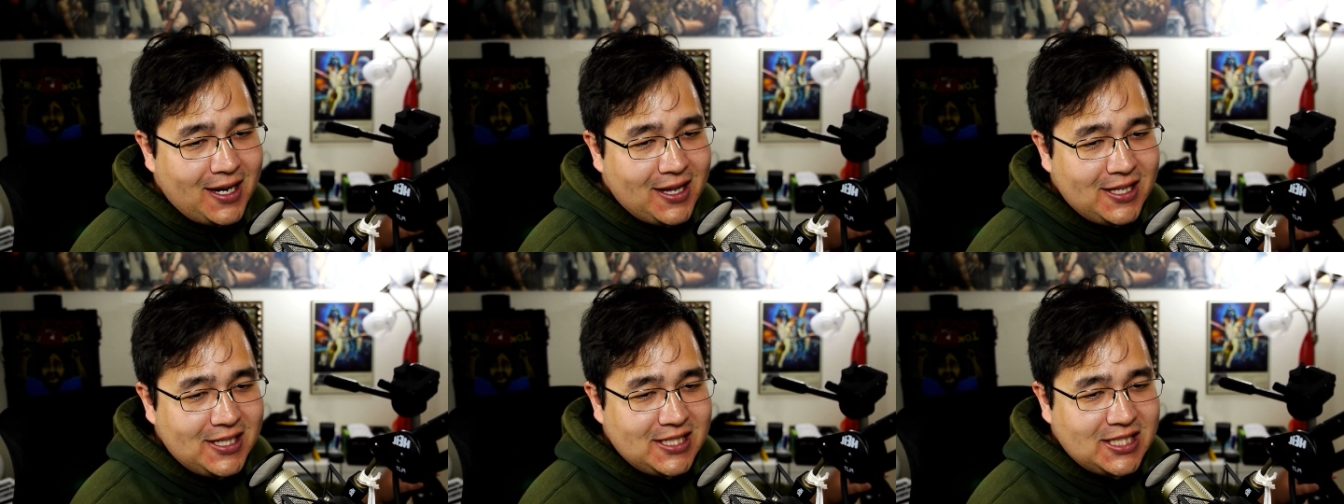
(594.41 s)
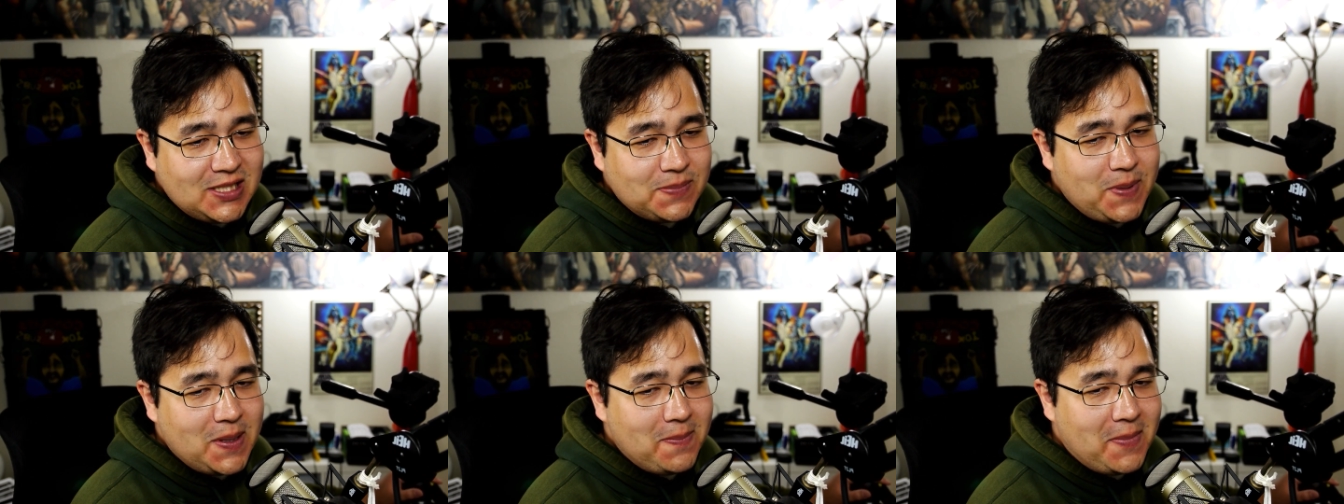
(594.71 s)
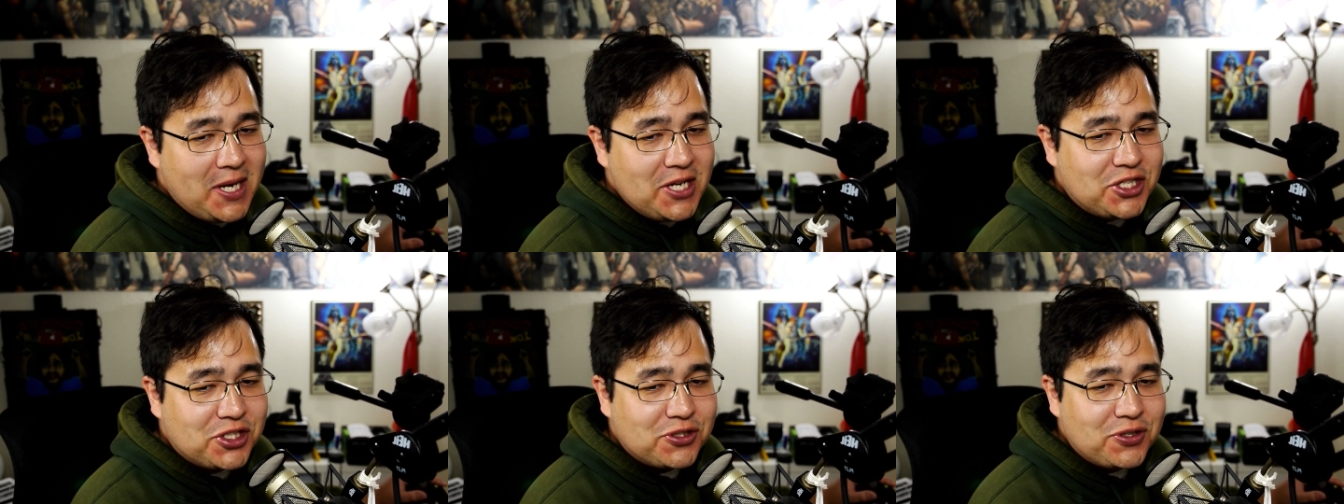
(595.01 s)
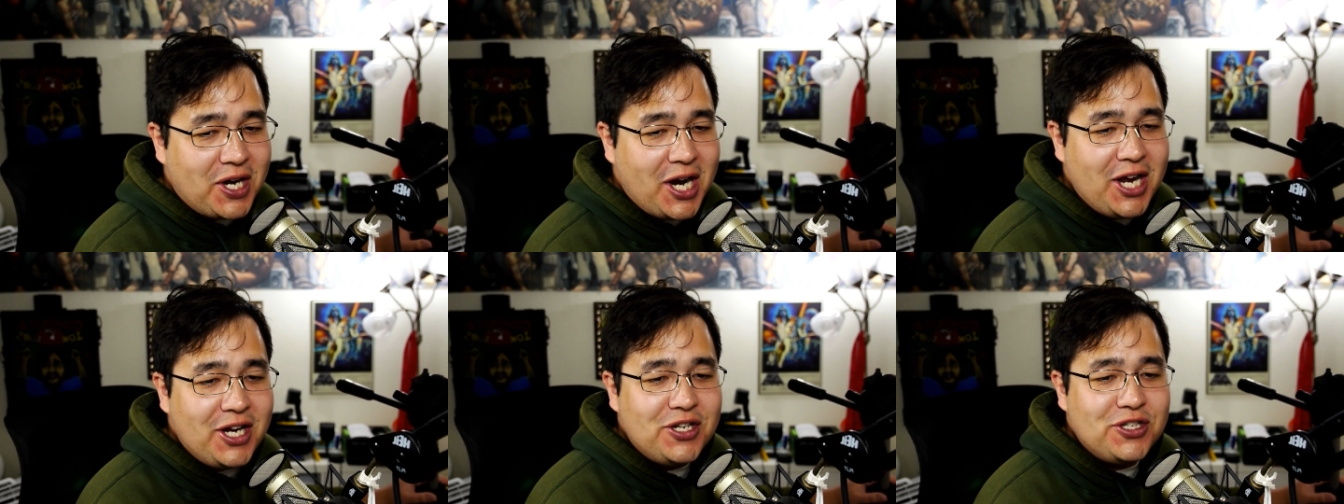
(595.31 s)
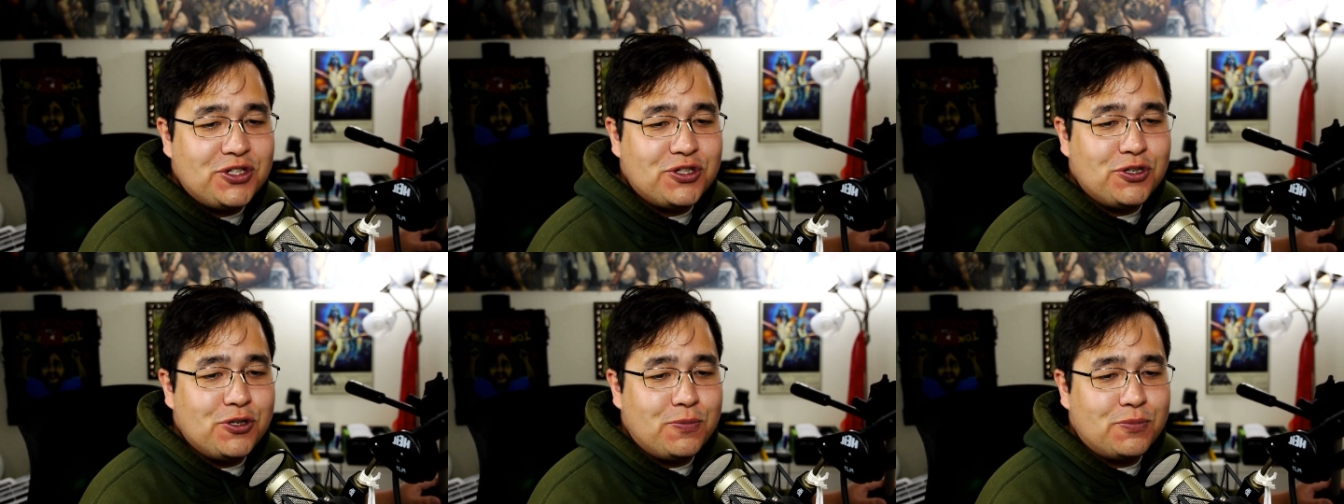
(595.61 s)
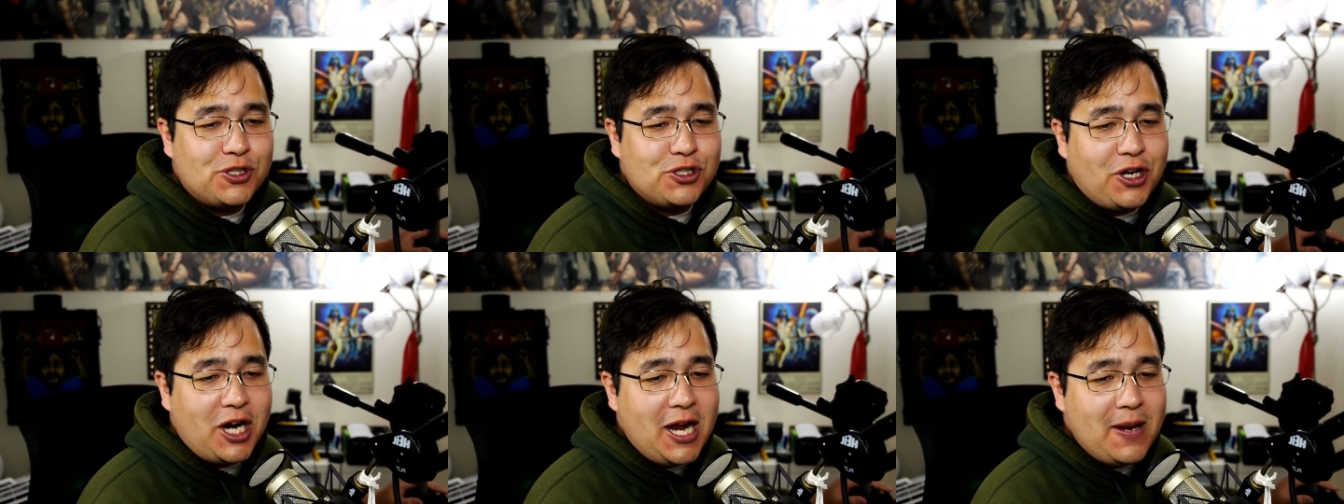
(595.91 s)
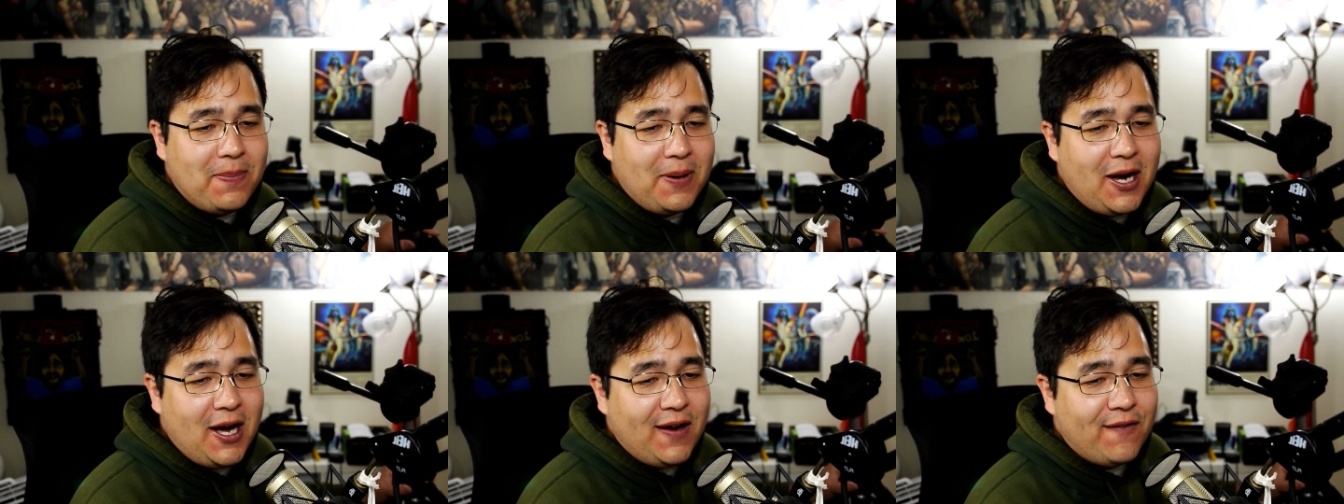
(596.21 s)
and this has been my tried and true
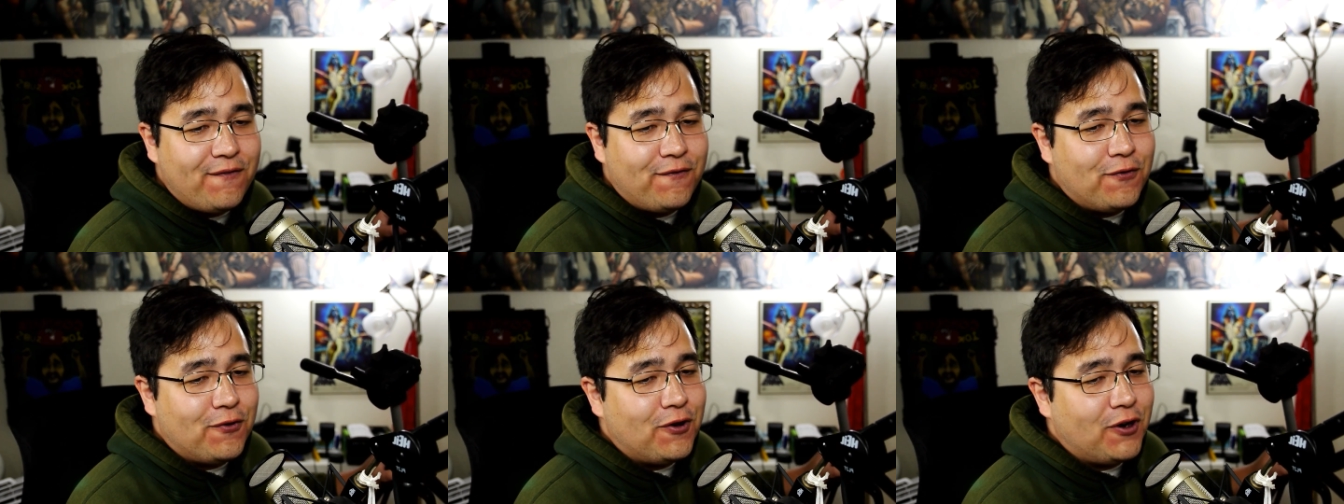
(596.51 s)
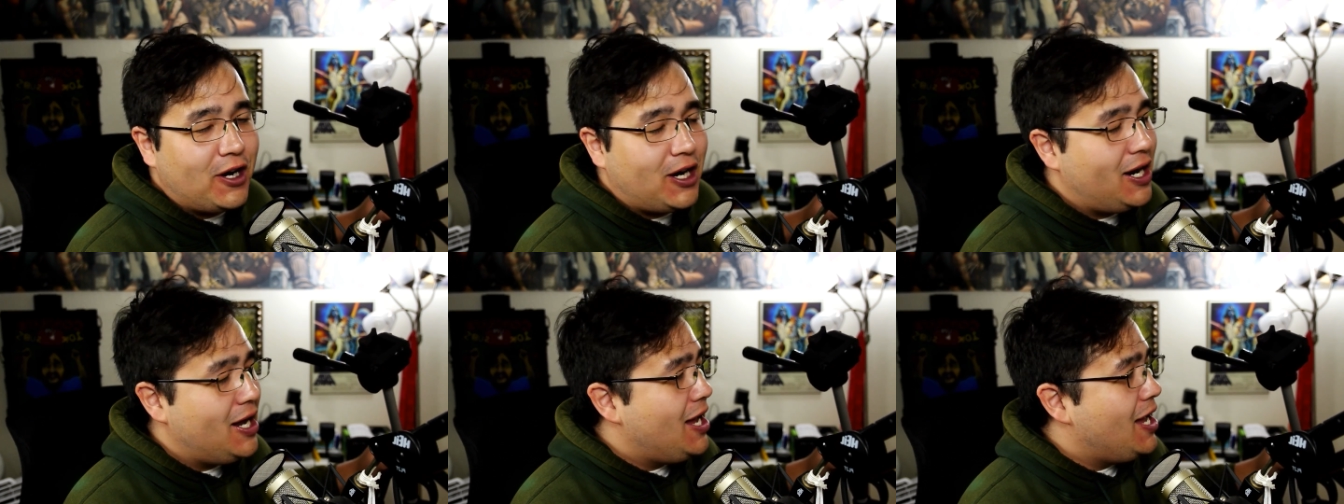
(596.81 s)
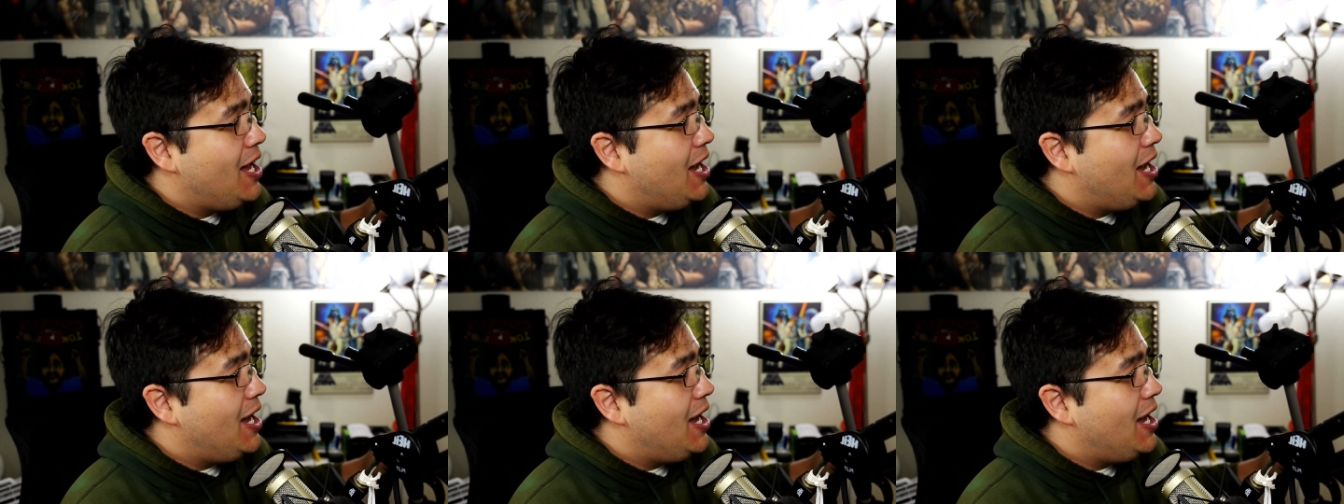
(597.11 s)
tripod for